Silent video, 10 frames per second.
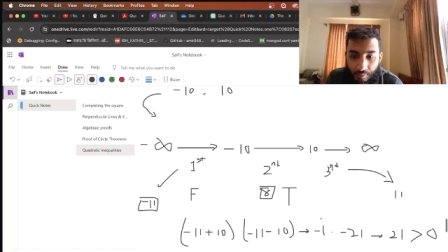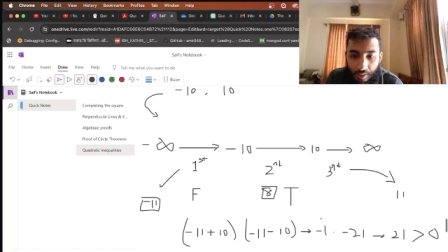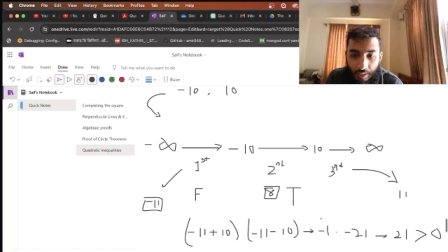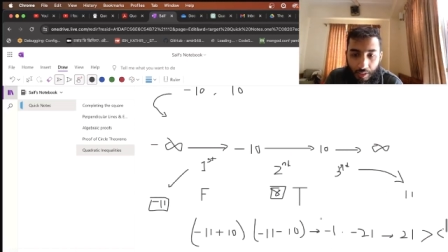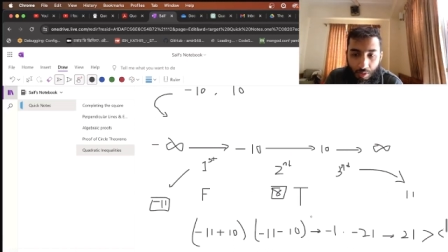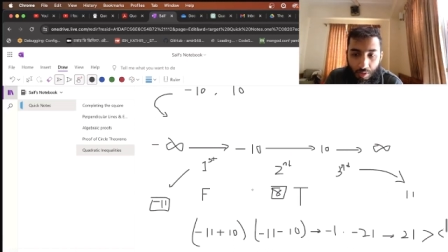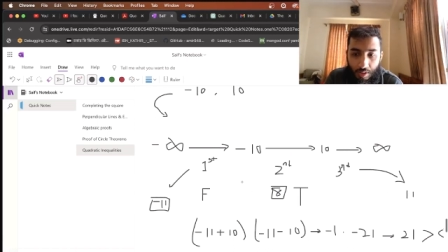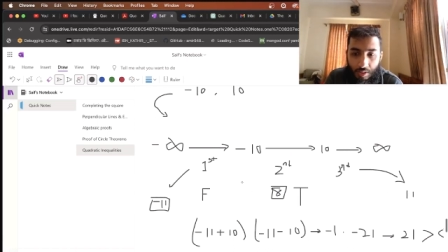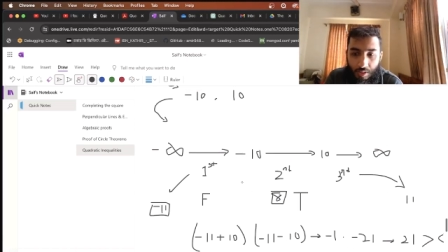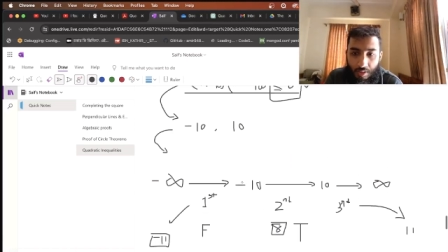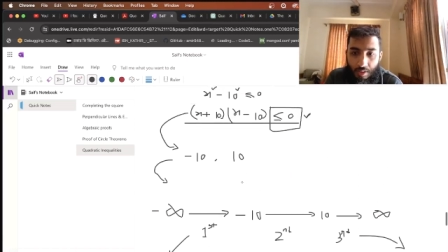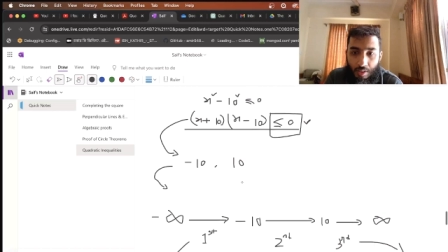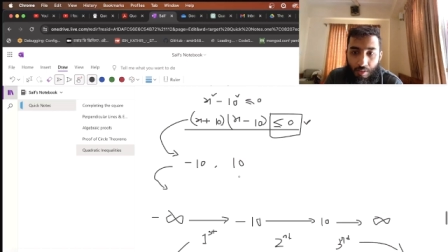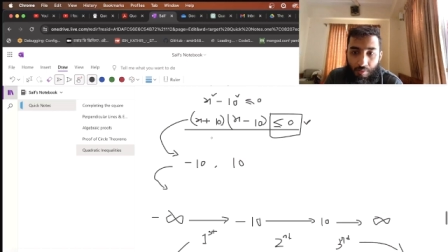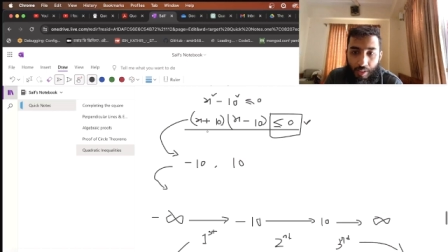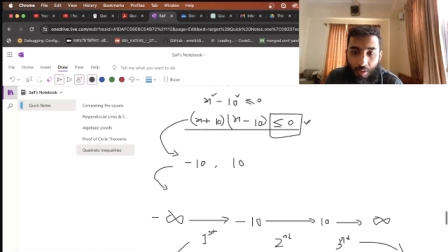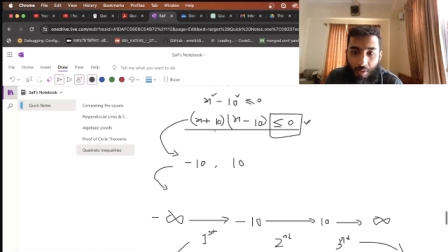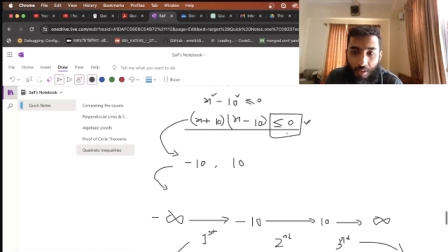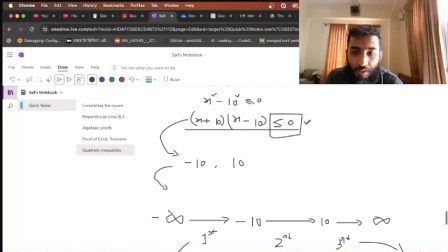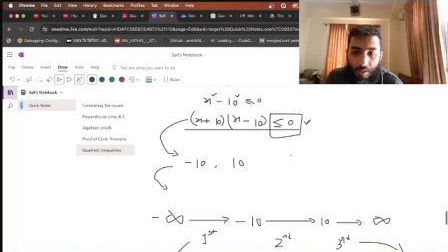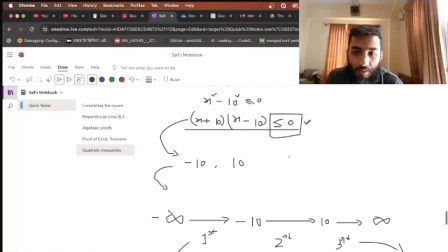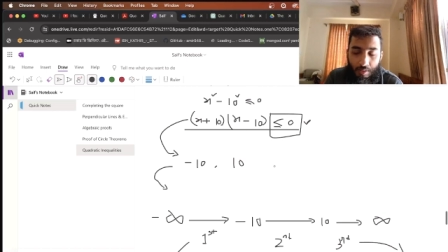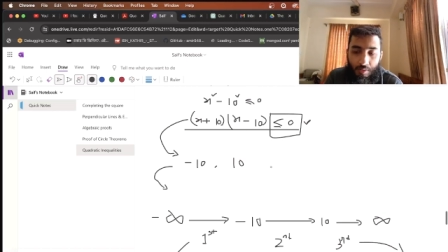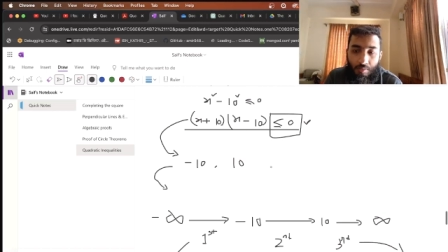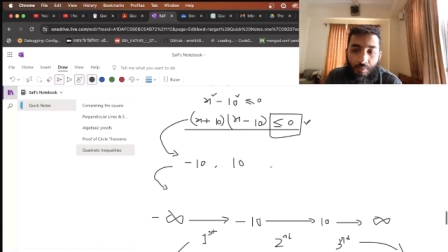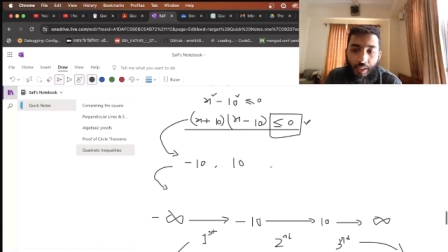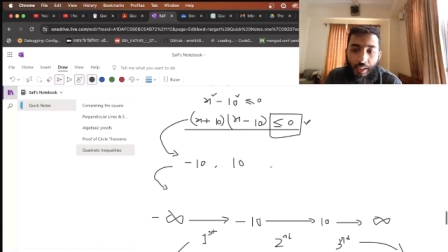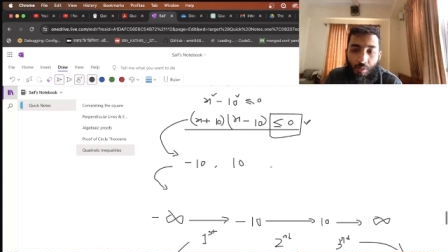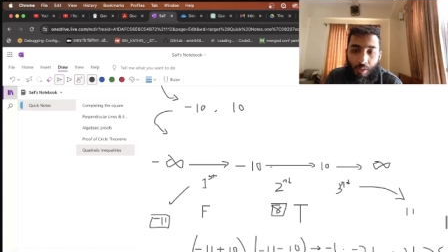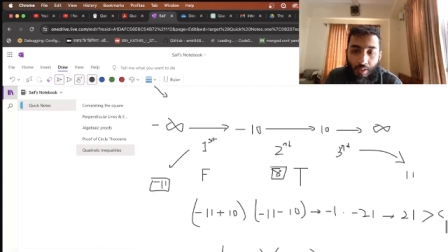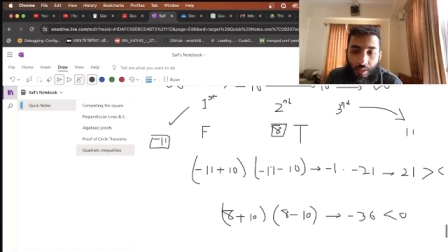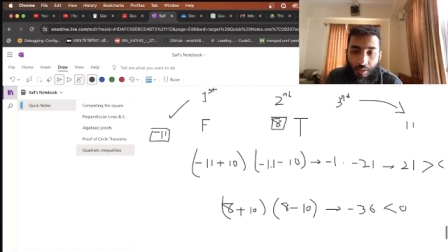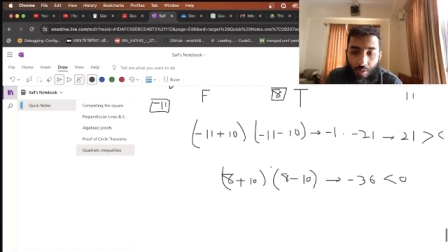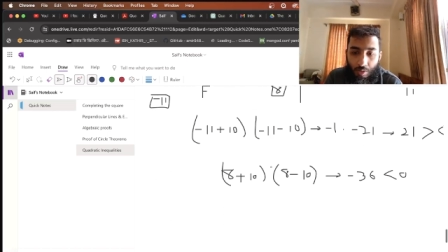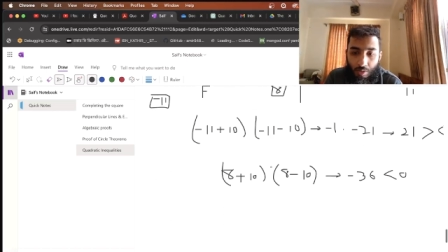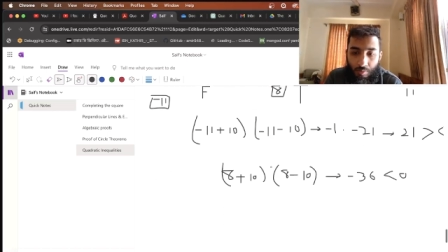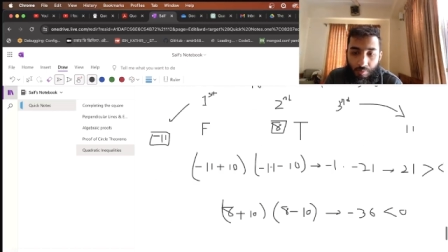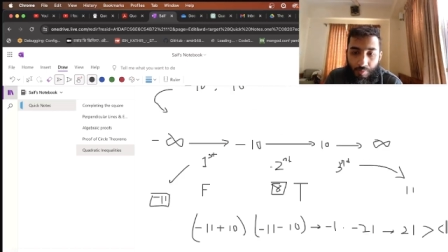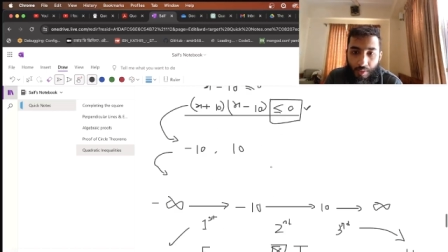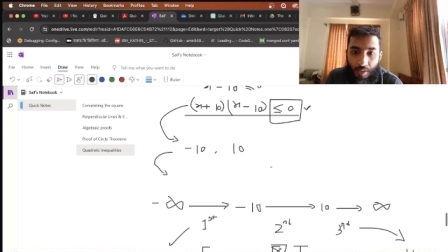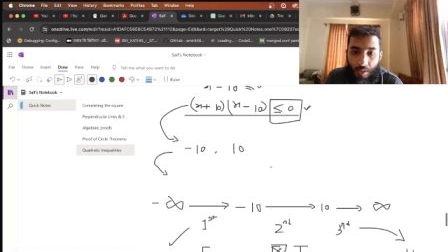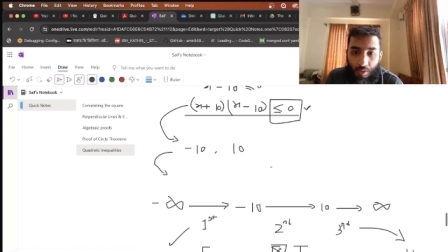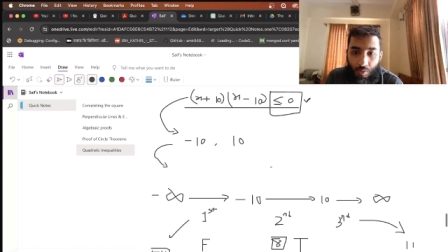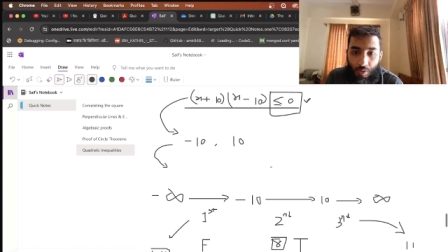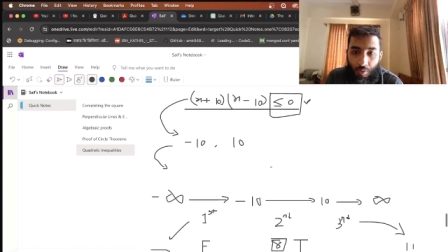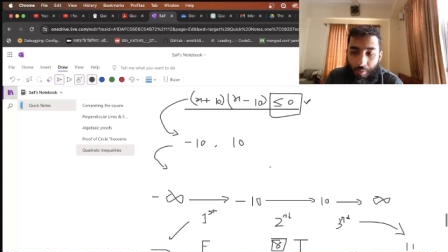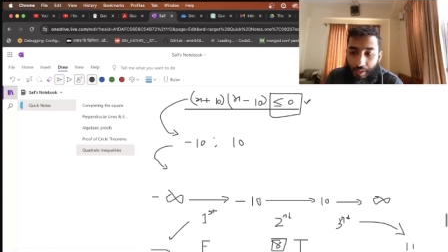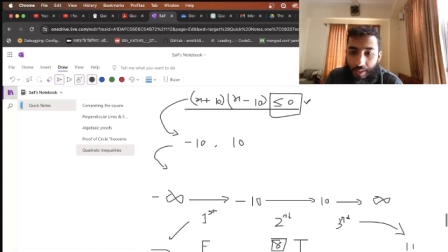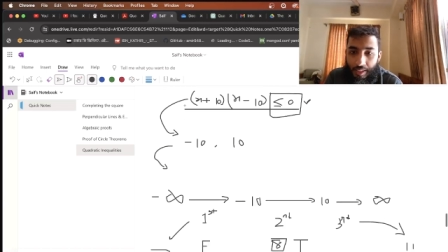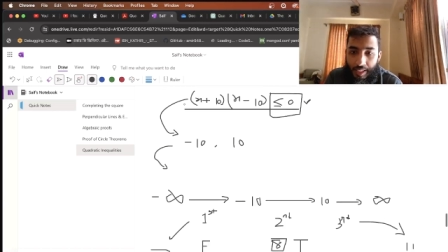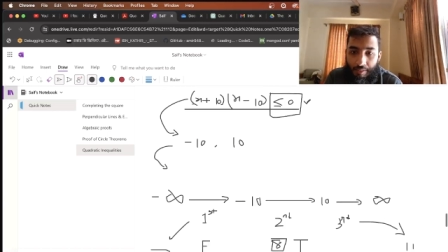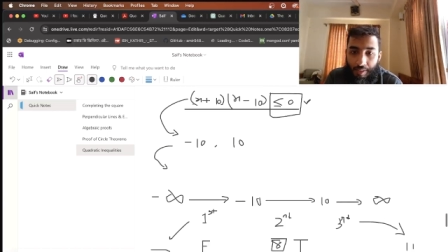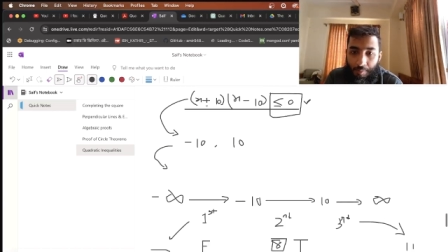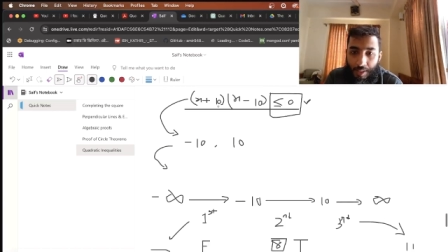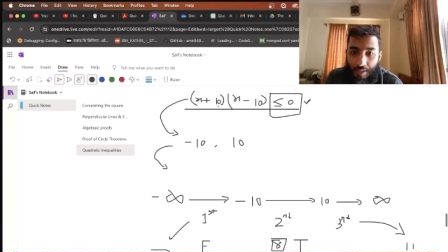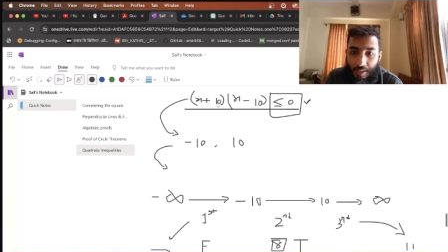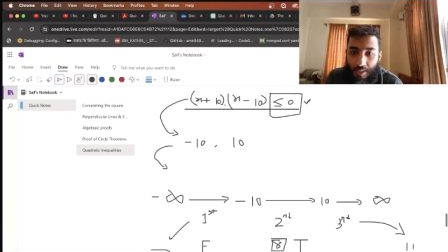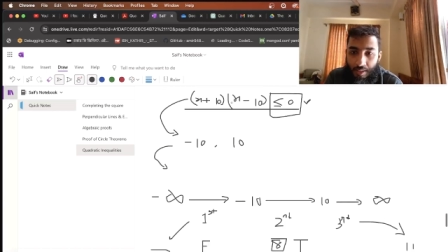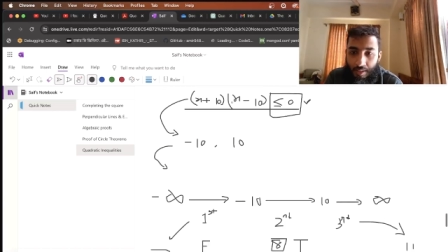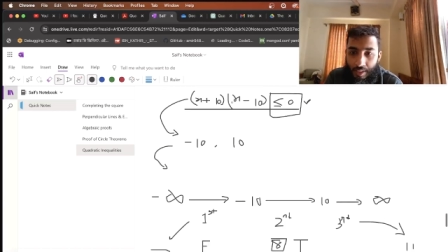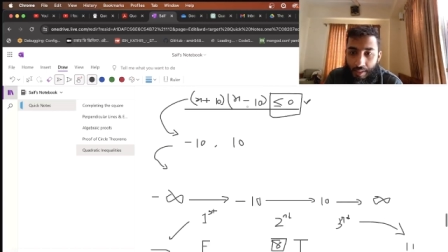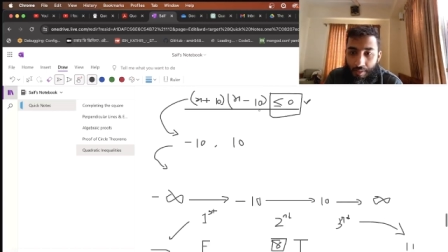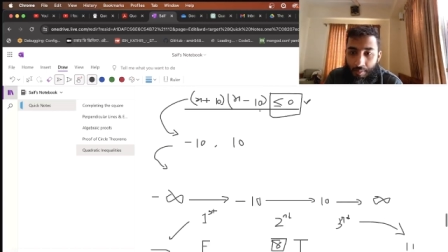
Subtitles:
and use this value in this inequality. So what will be 11 plus 10? 11